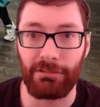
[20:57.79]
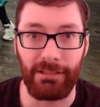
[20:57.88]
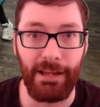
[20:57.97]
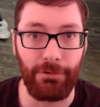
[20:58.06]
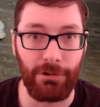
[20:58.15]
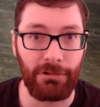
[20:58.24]

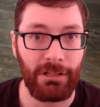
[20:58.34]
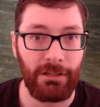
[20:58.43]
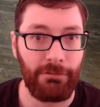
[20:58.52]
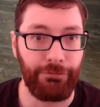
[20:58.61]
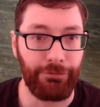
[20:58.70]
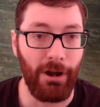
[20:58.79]
level
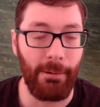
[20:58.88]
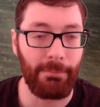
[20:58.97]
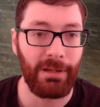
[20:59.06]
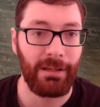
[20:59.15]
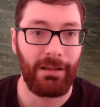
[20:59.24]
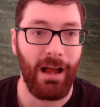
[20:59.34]

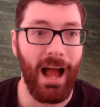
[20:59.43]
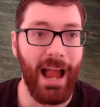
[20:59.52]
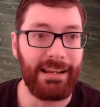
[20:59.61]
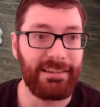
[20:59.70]
from I